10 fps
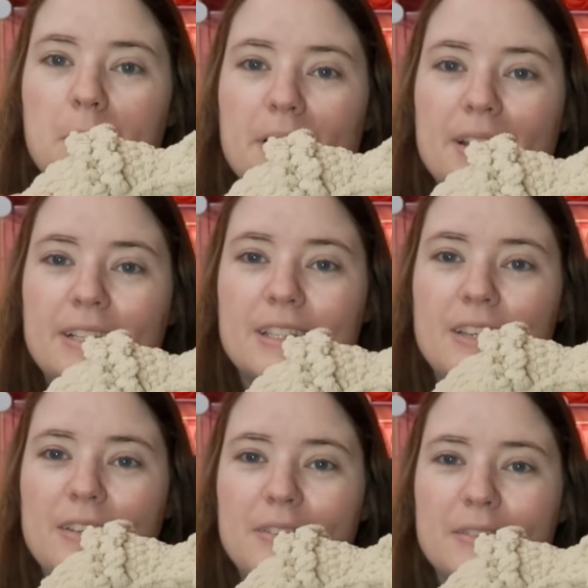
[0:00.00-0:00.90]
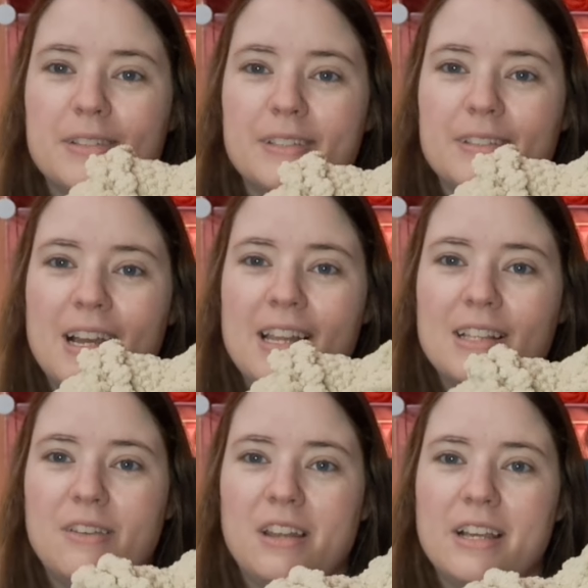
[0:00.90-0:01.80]
but he's cute. I
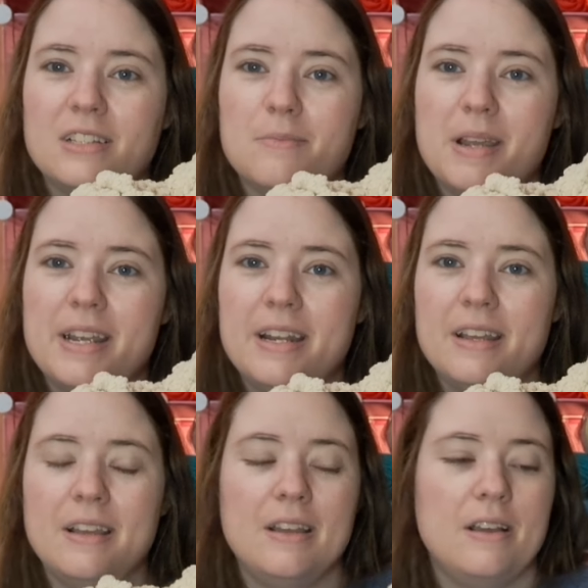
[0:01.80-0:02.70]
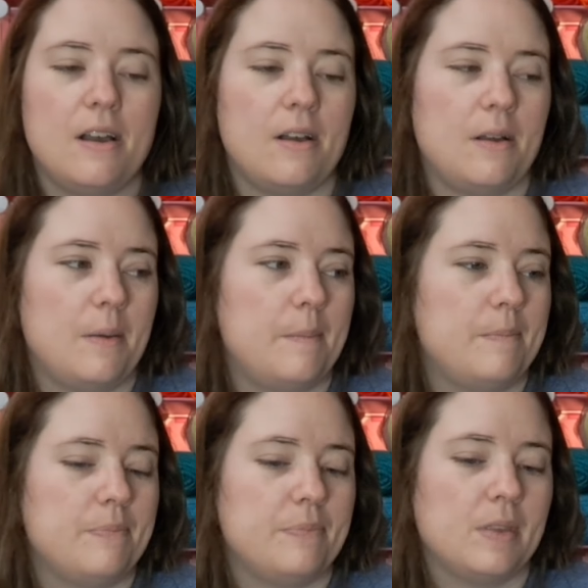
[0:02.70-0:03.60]
like that the legs are made.
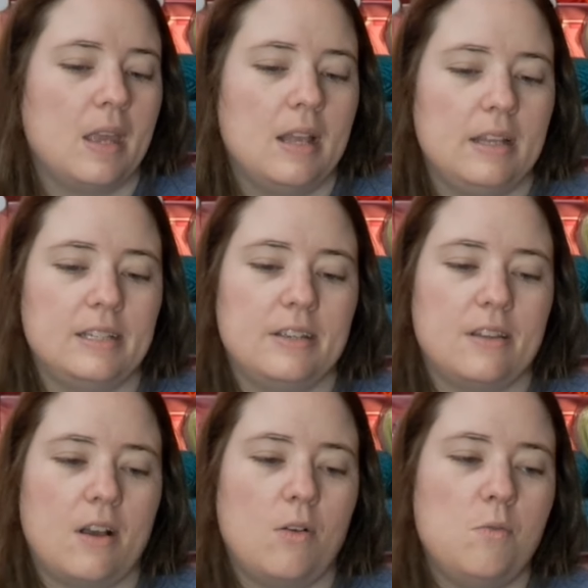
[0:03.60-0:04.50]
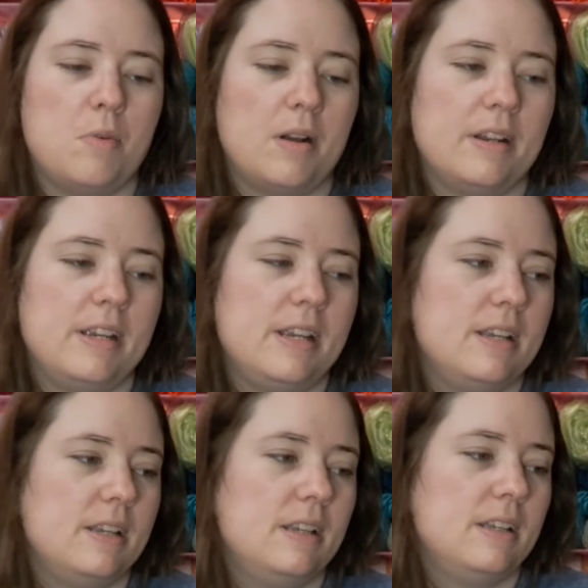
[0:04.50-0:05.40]
Um, let's see, the whole body
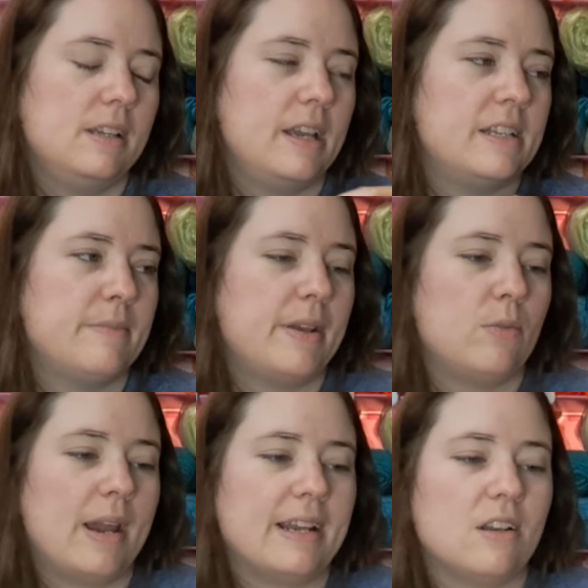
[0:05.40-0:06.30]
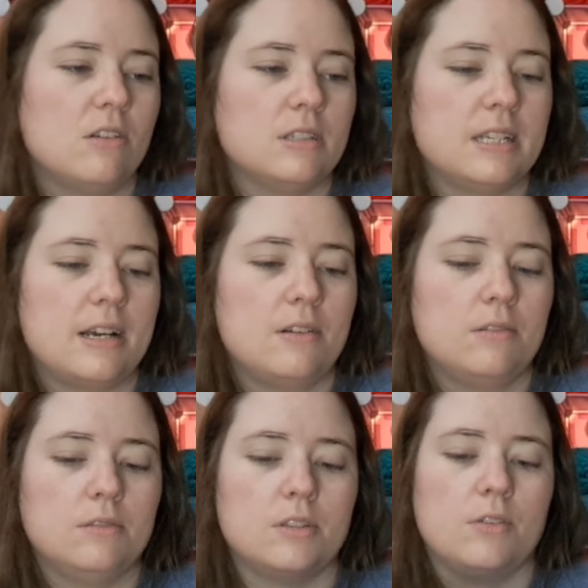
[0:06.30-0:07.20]
is made ragdoll
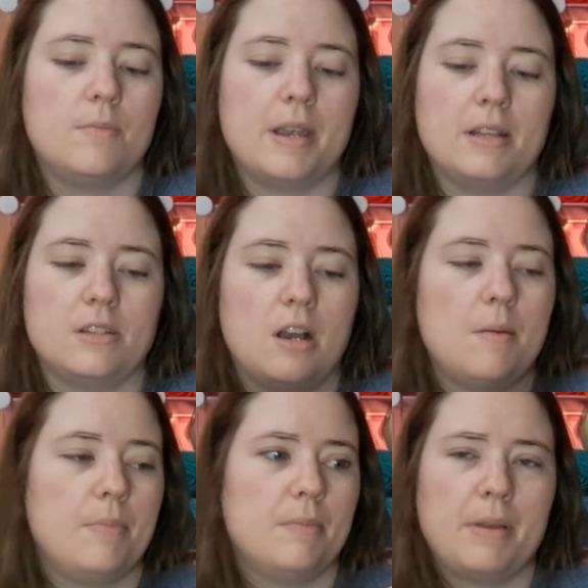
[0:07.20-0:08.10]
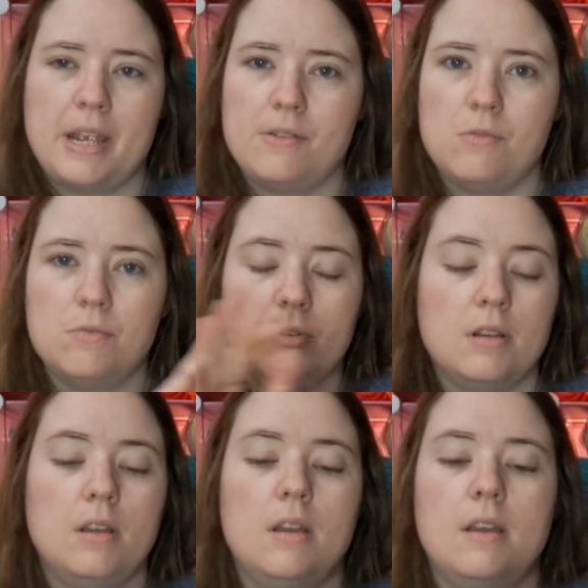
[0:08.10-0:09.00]
style. So you make the top panel
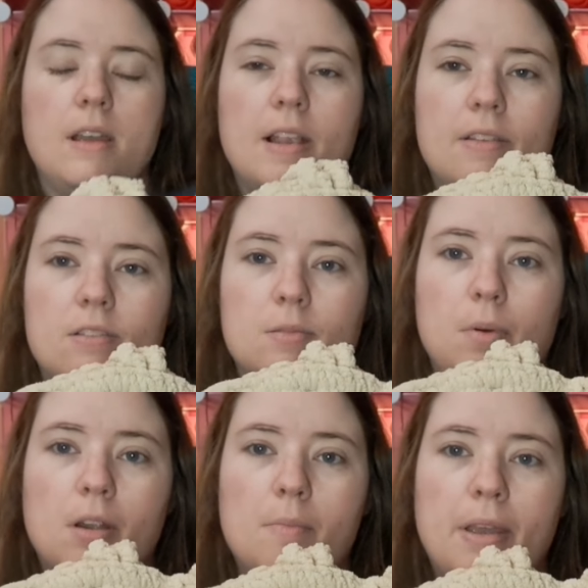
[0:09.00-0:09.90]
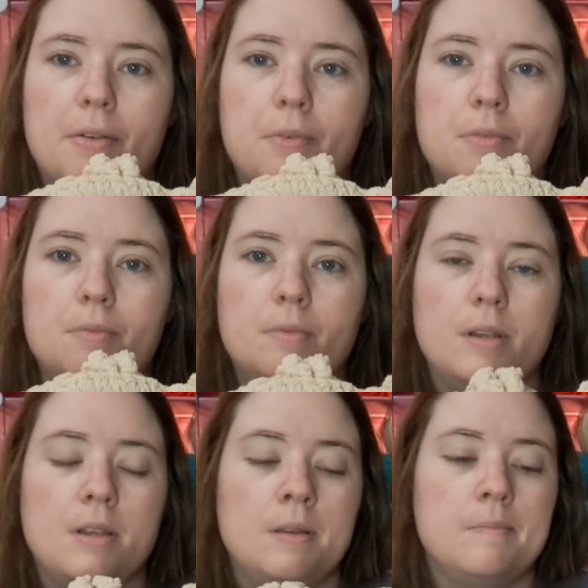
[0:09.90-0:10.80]
and then there's a bottom panel
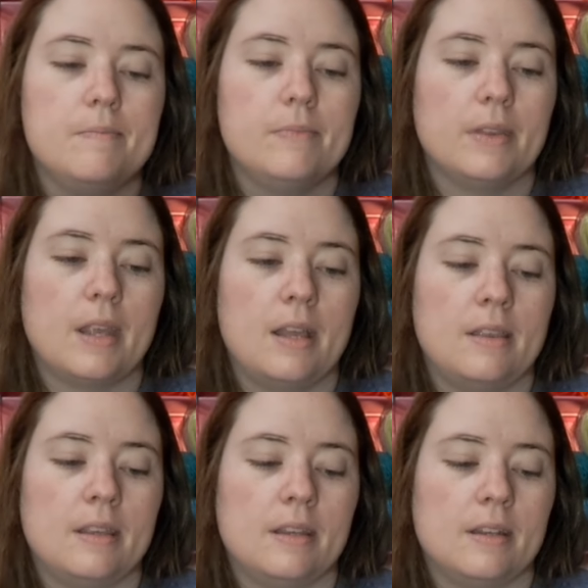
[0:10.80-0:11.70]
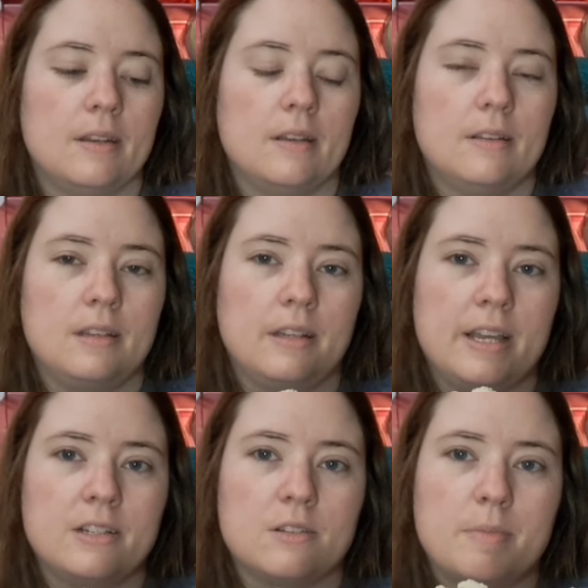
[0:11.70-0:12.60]
and then the
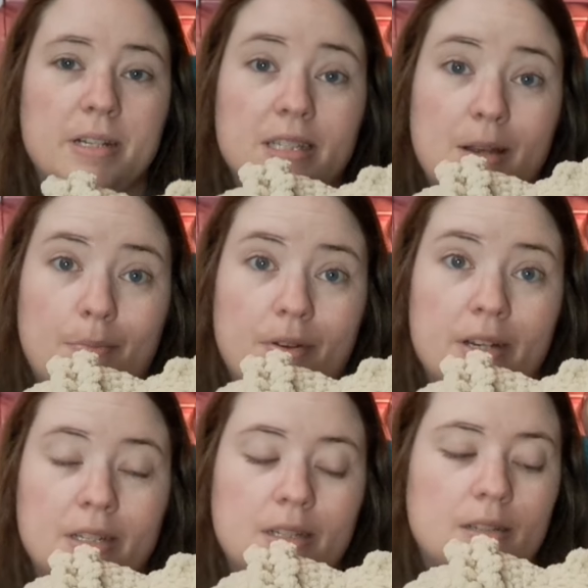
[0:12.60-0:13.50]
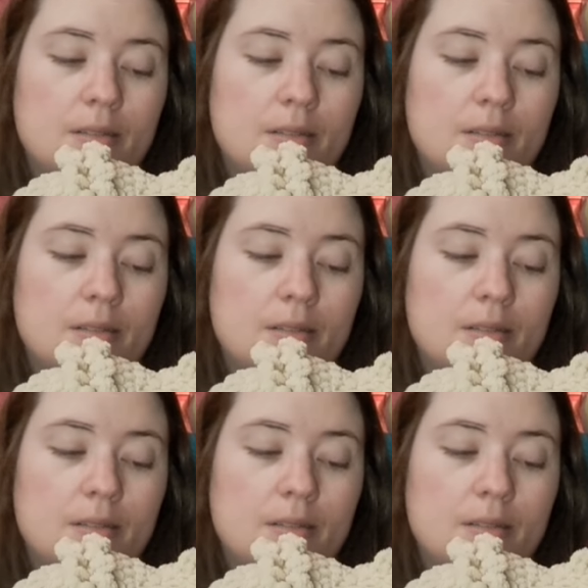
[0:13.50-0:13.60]
legs are made separate